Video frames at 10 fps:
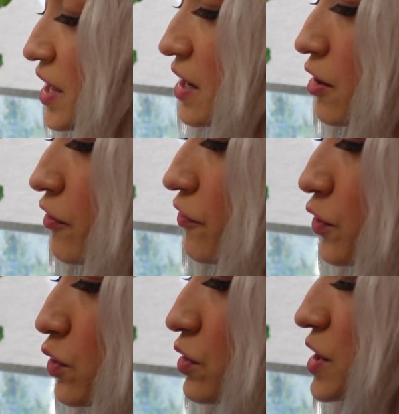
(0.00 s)
then
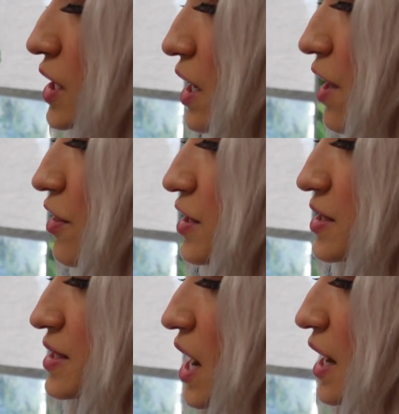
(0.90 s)
fold the
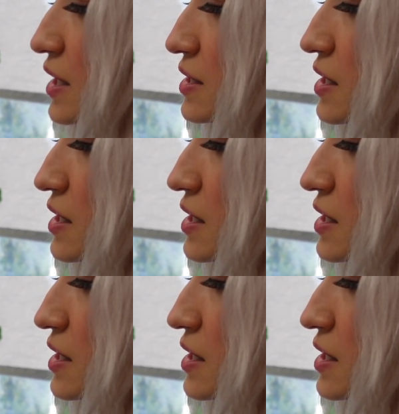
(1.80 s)
sides